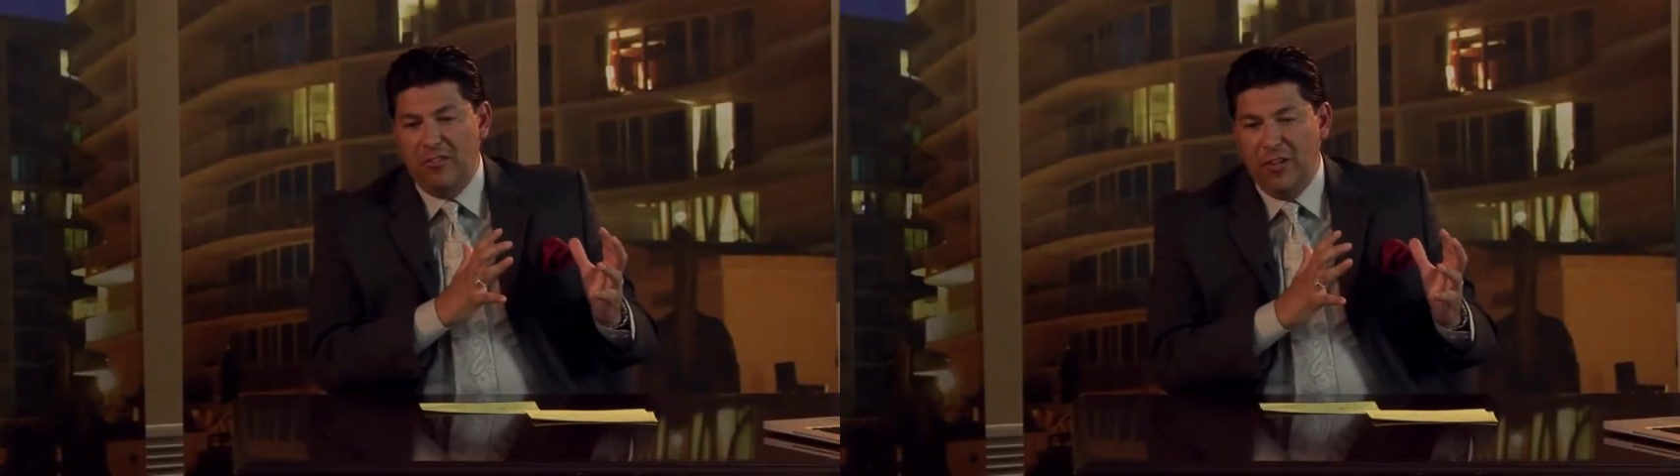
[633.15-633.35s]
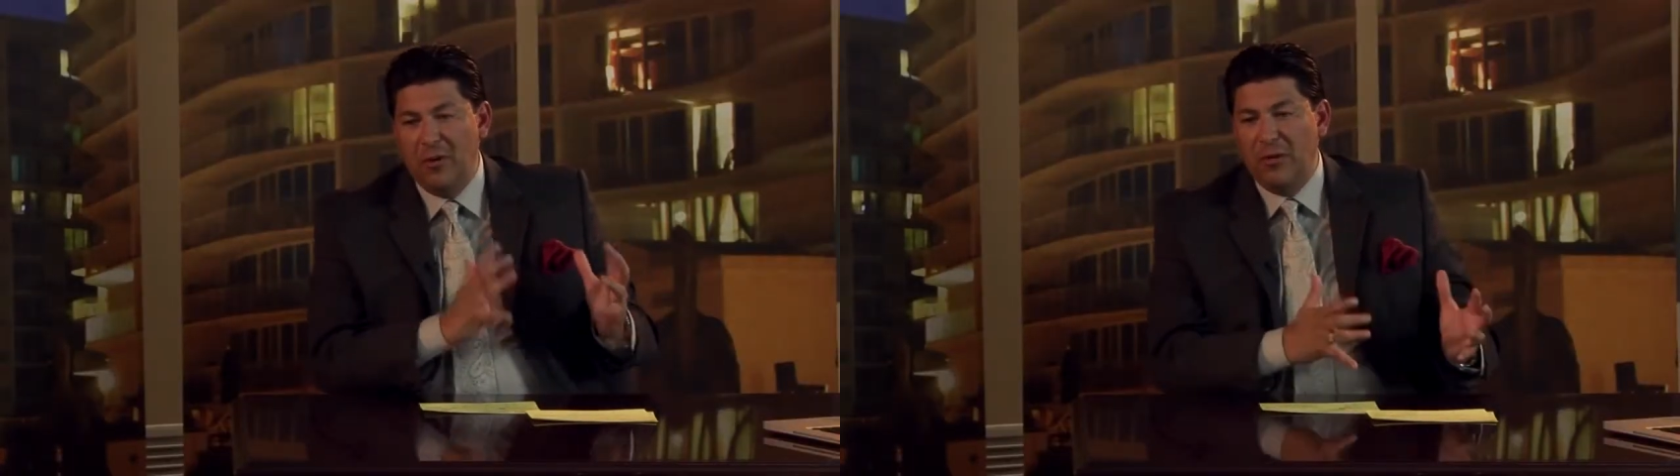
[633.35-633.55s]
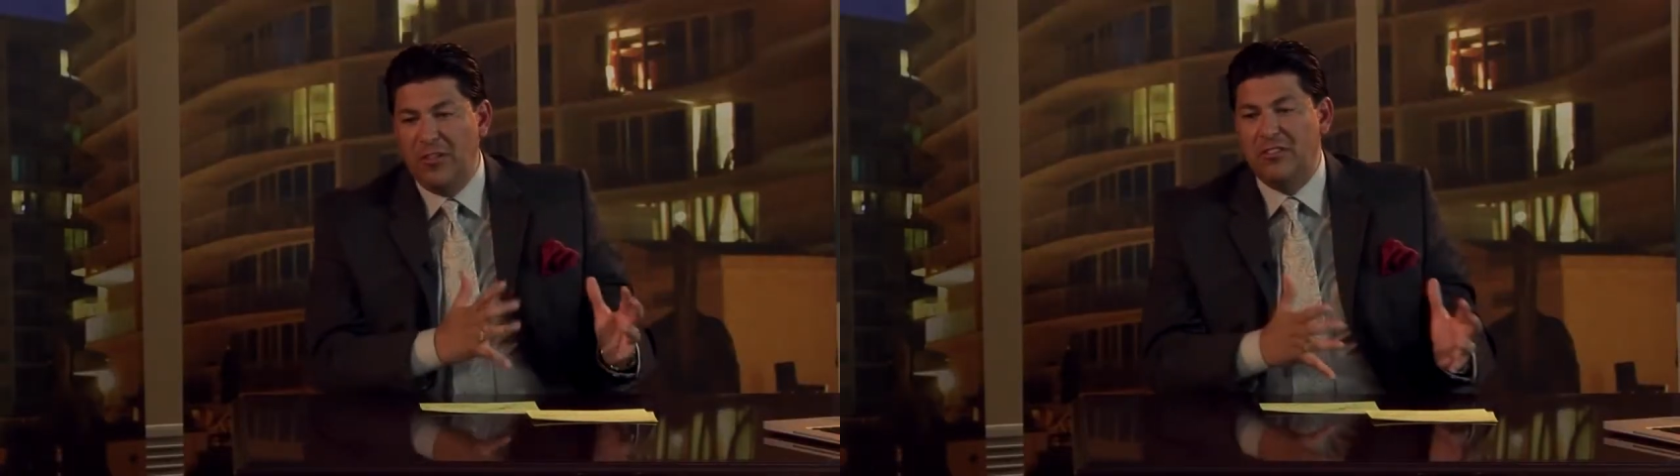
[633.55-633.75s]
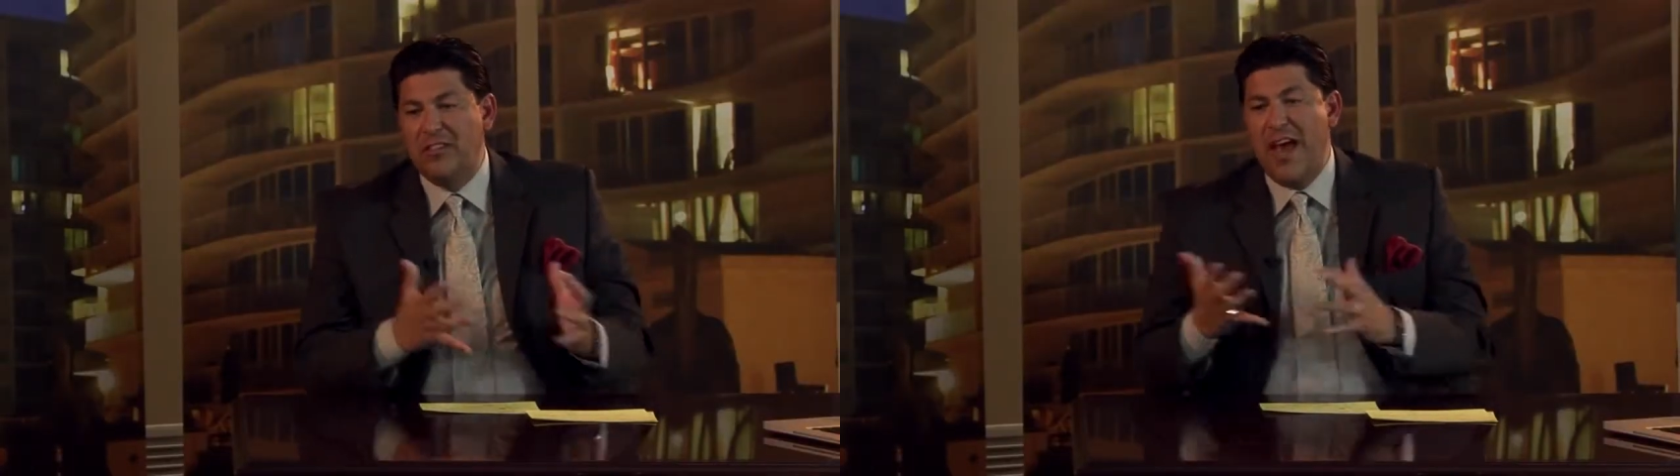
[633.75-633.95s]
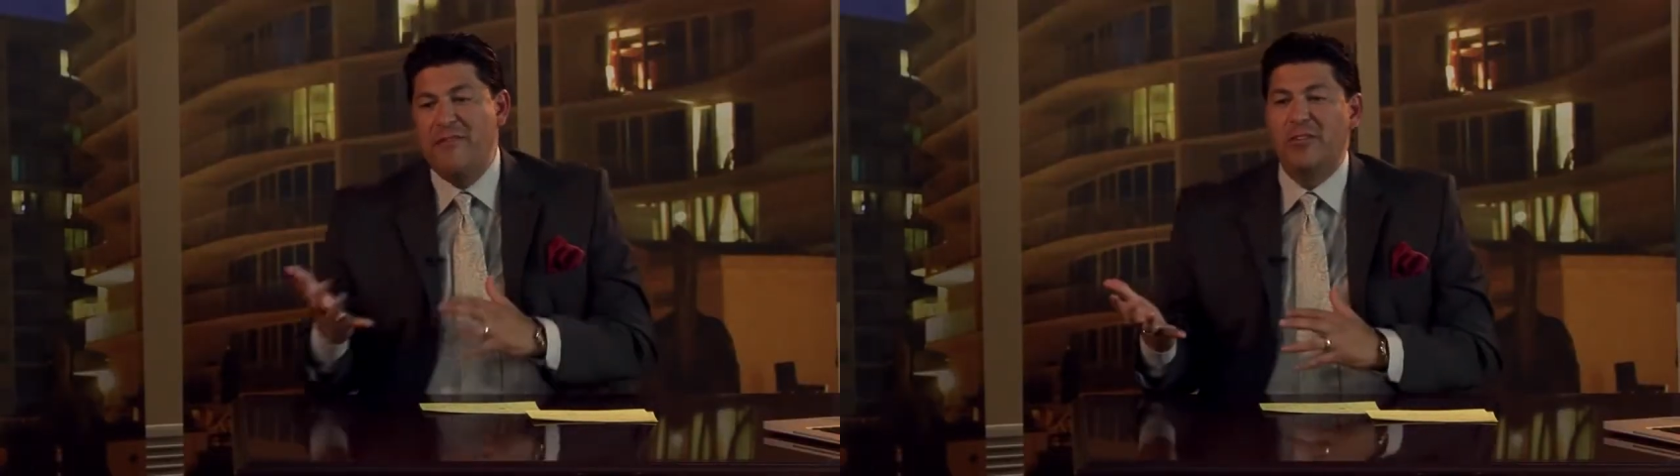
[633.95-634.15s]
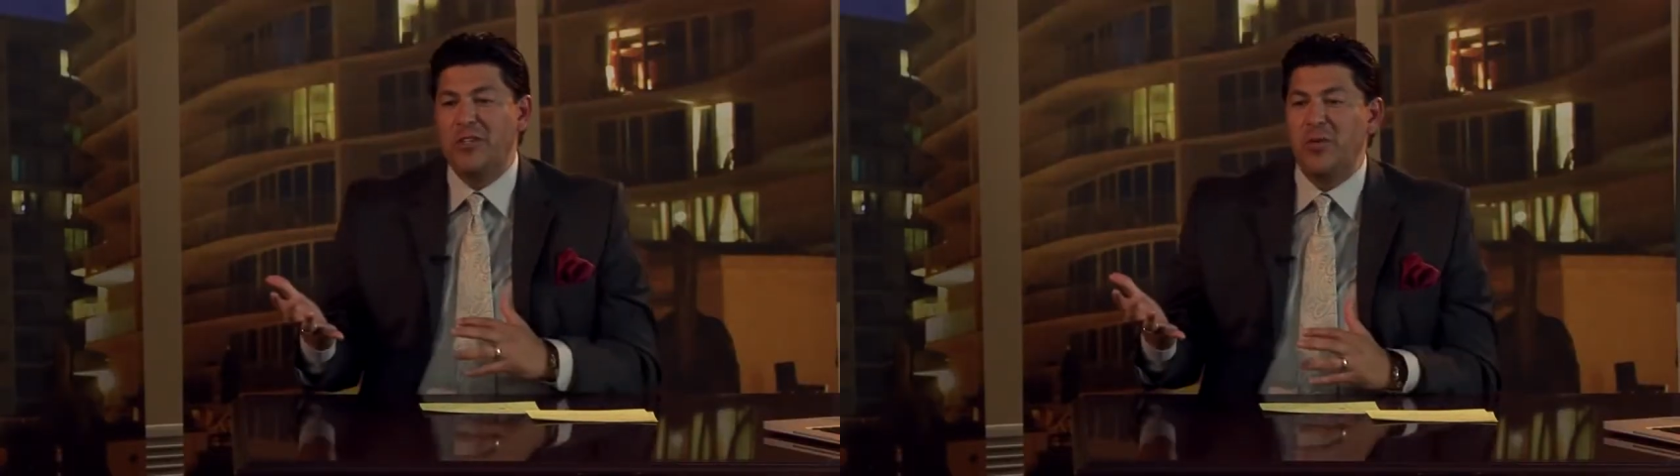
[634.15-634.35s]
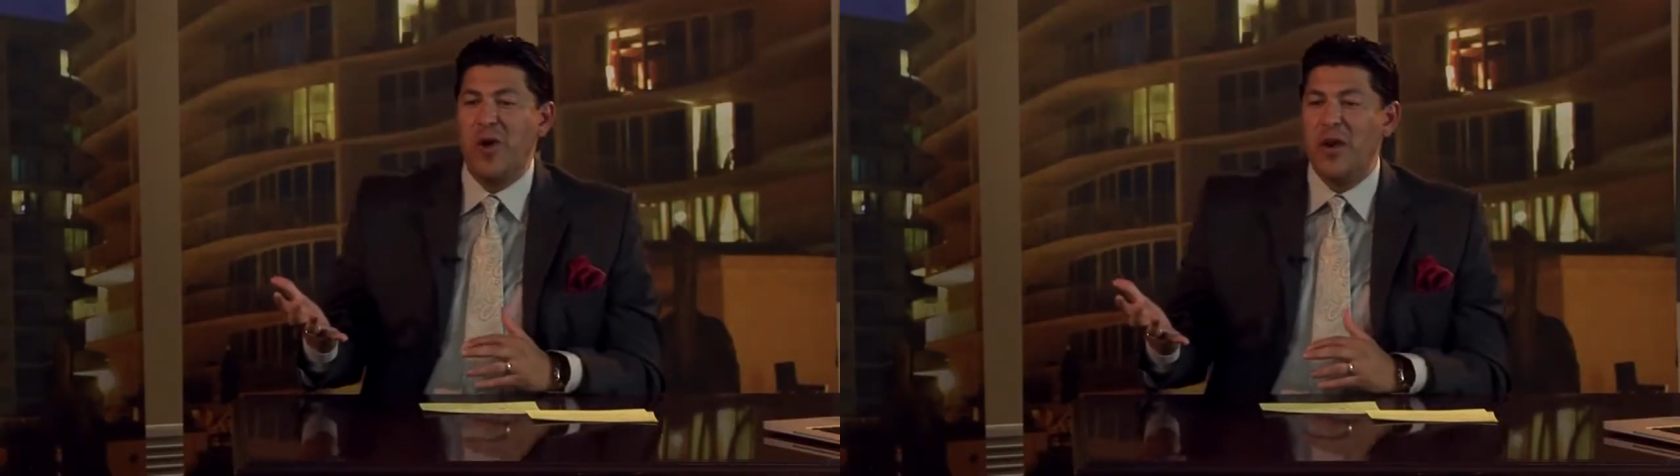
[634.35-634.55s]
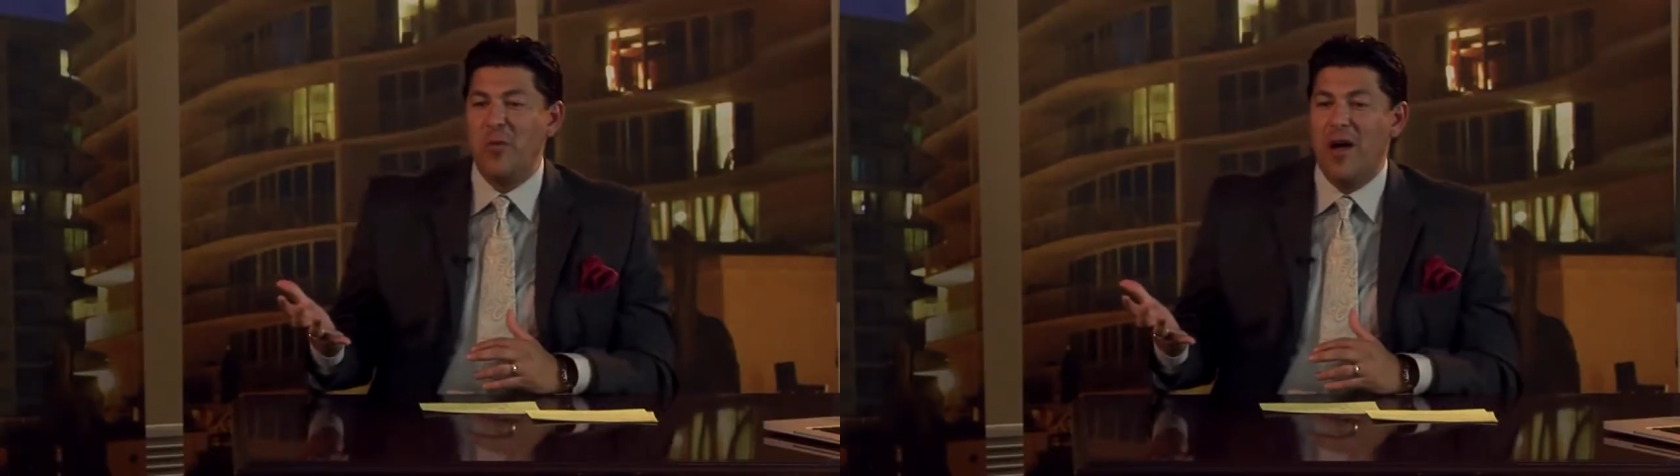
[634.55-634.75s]
literally scavenge your
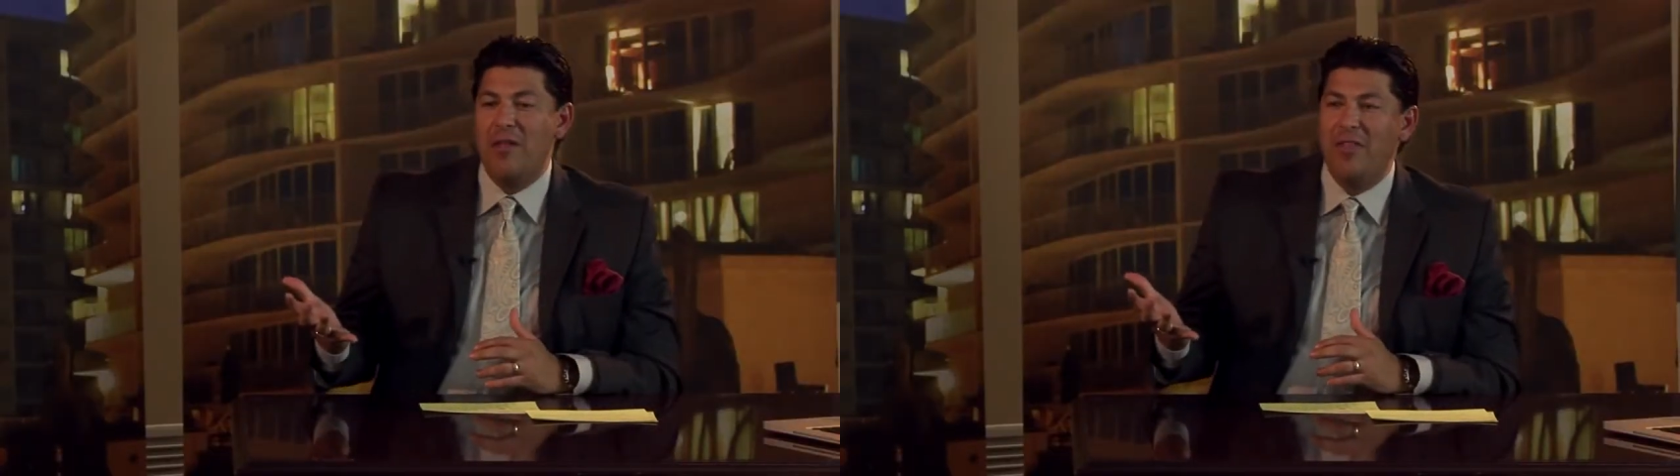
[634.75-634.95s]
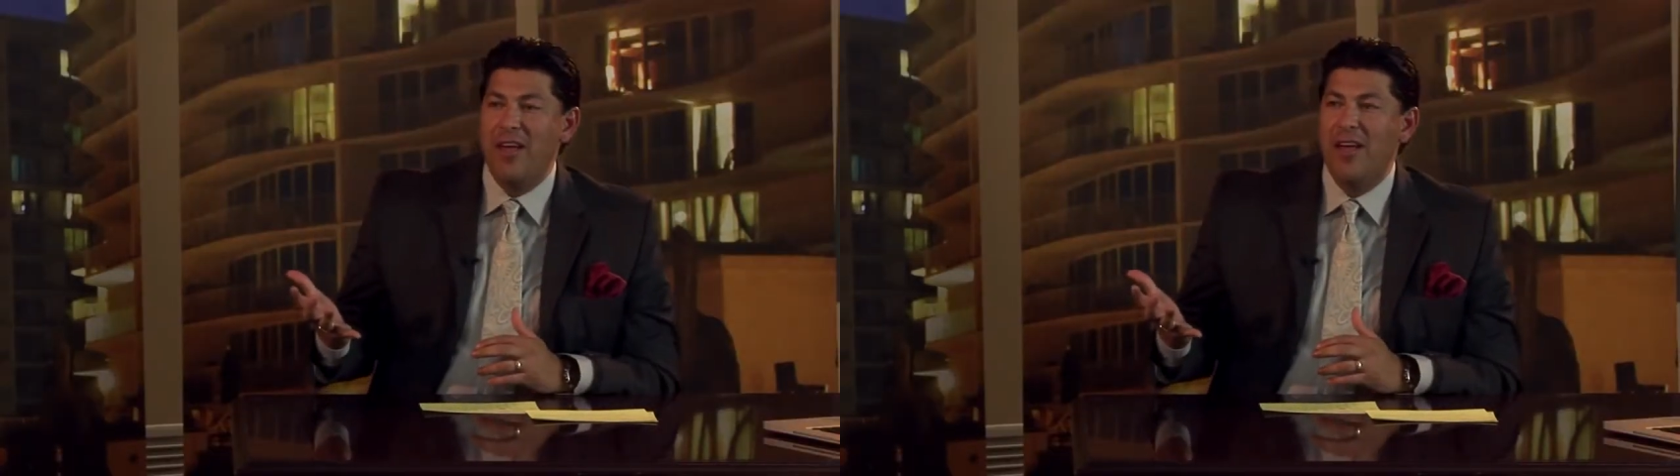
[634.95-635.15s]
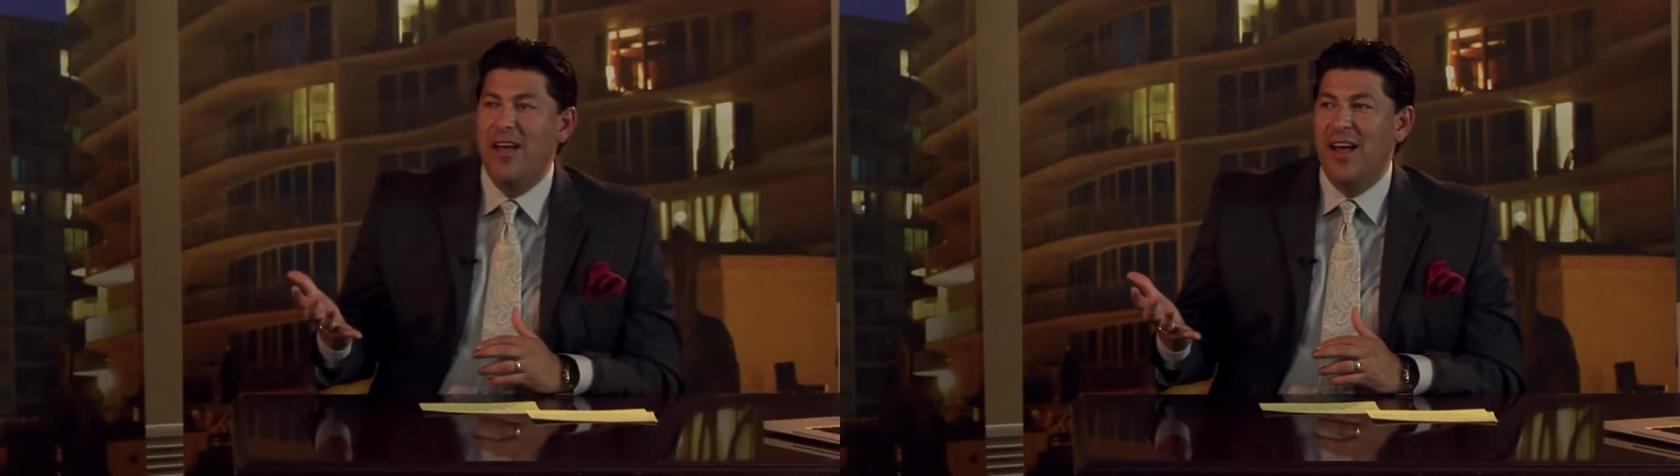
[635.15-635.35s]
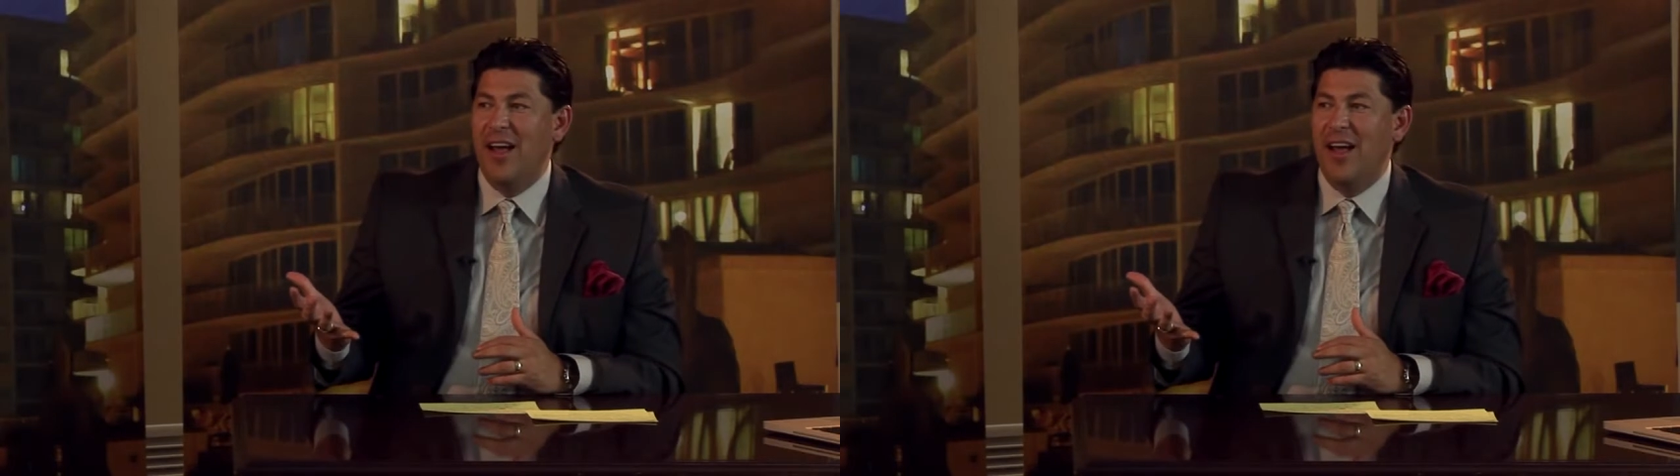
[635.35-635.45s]
way mm. to wealth, mm.